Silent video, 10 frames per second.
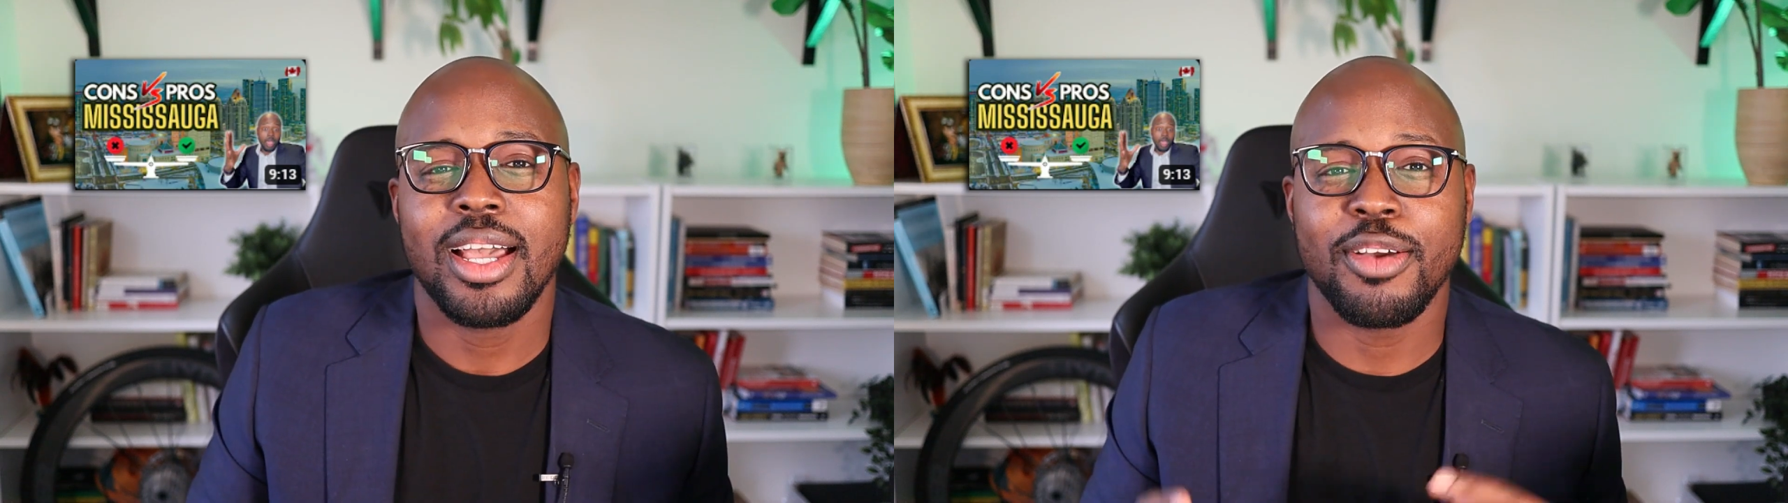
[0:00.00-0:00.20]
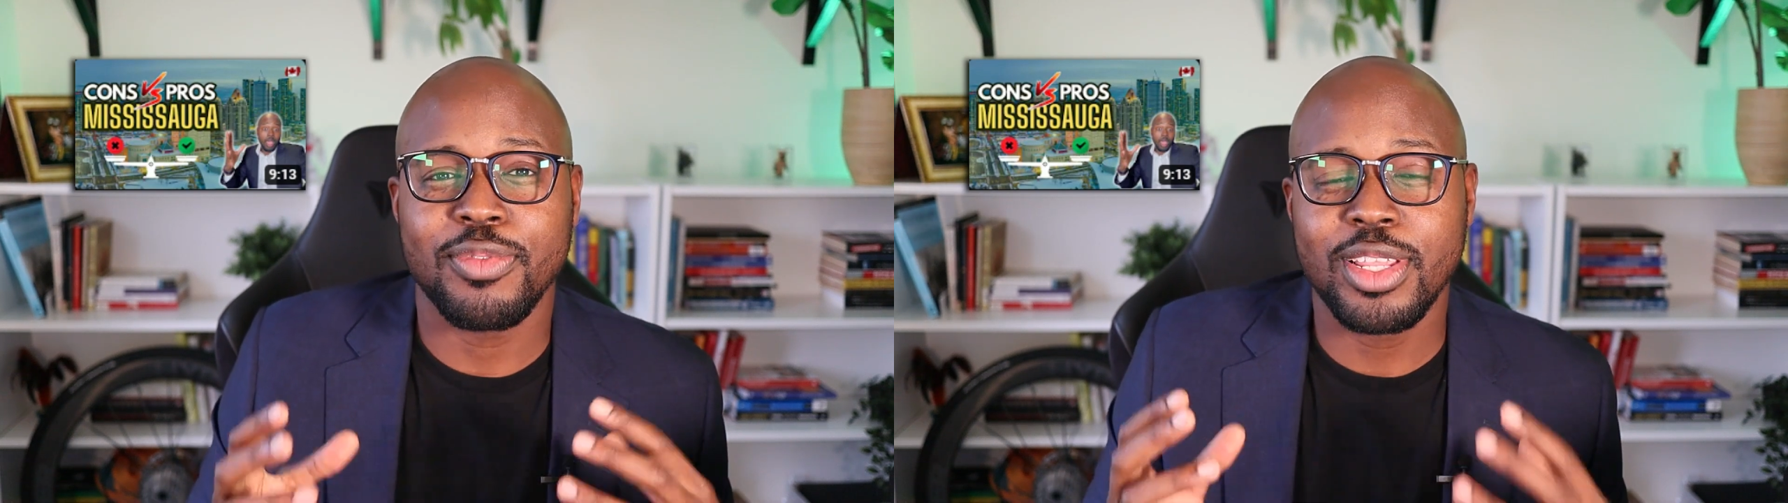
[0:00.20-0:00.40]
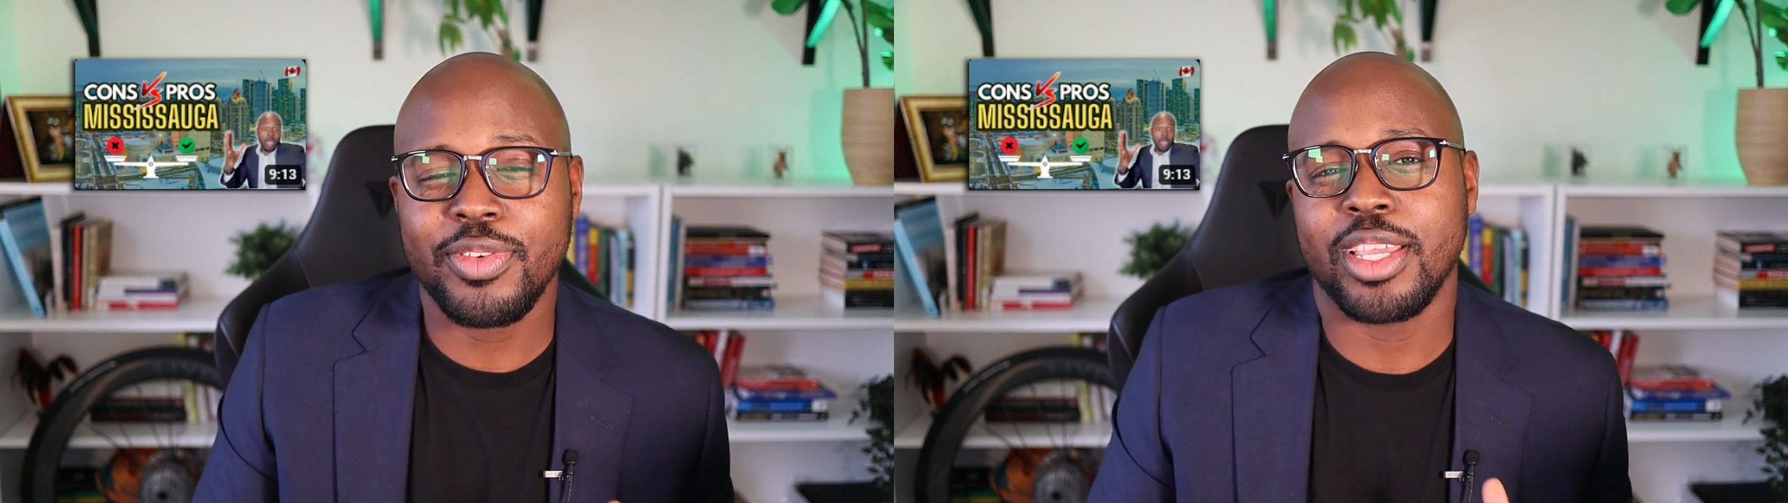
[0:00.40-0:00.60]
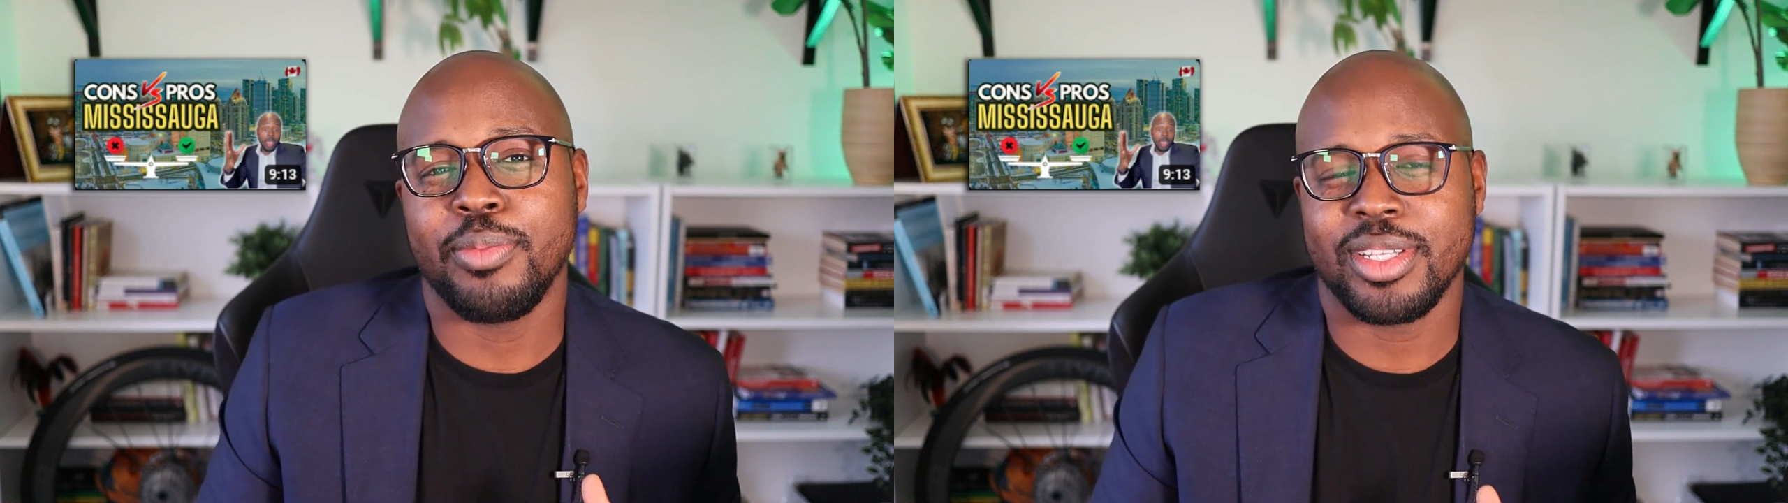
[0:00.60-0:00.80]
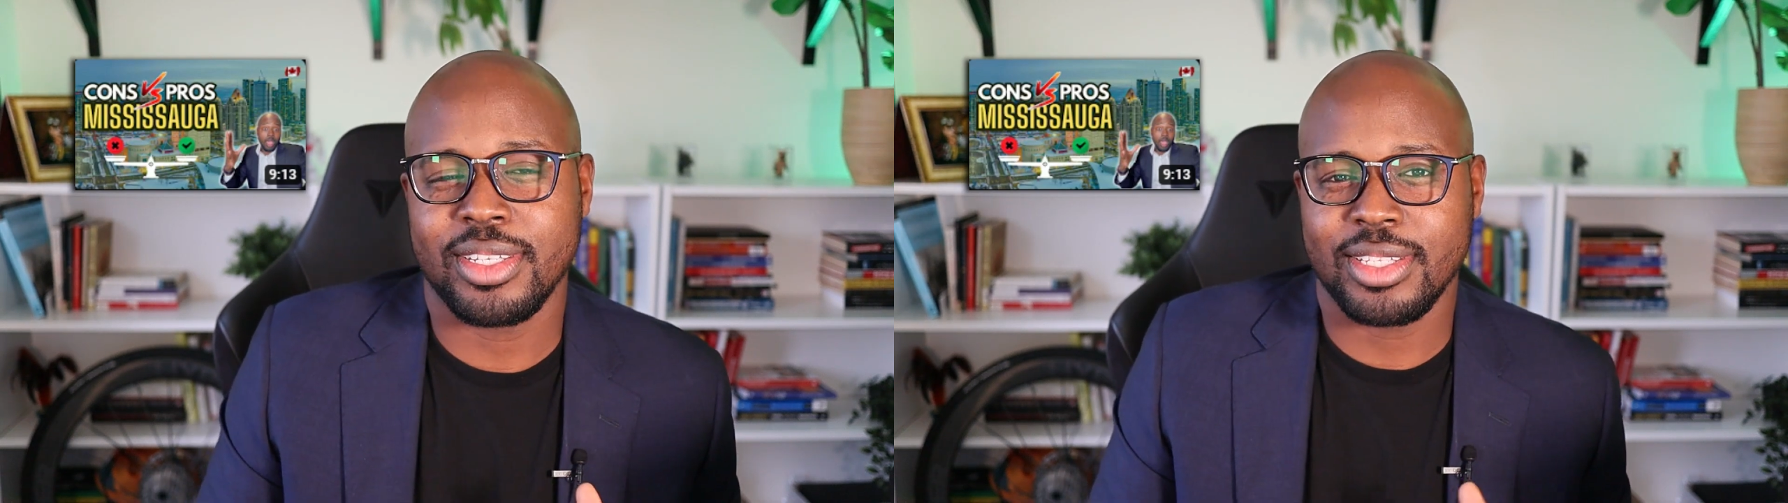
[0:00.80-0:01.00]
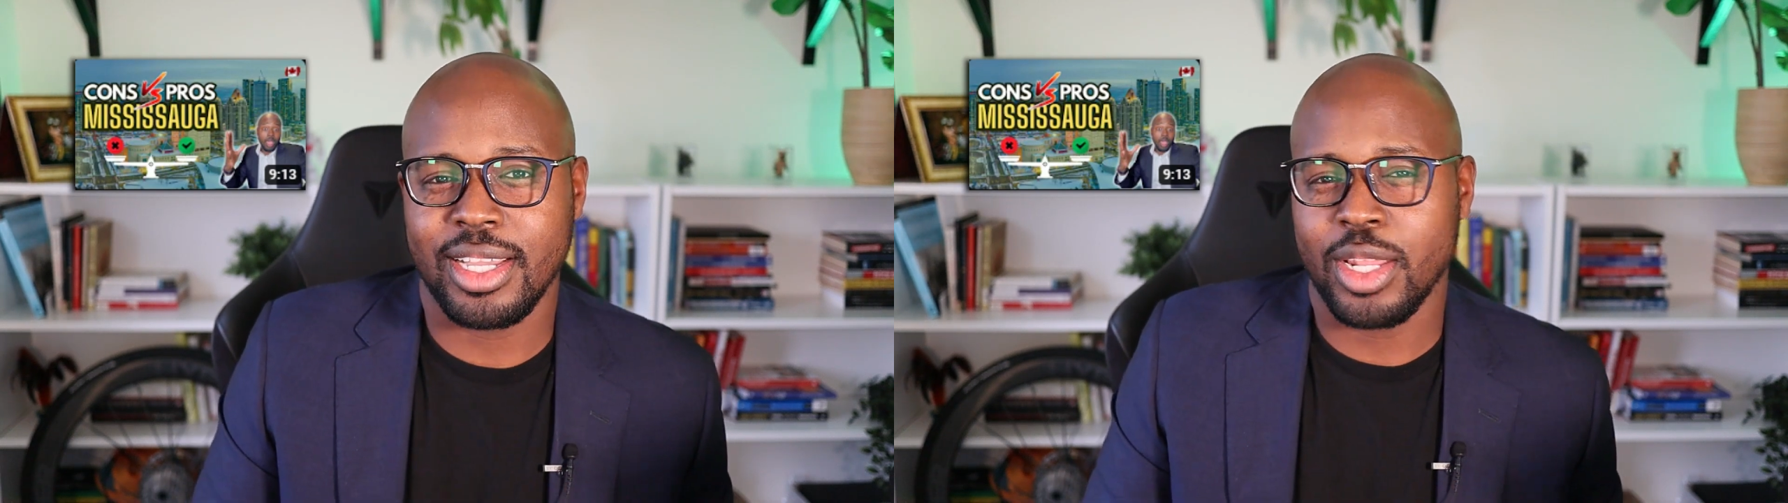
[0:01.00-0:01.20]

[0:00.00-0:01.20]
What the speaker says: of living in Mississauga.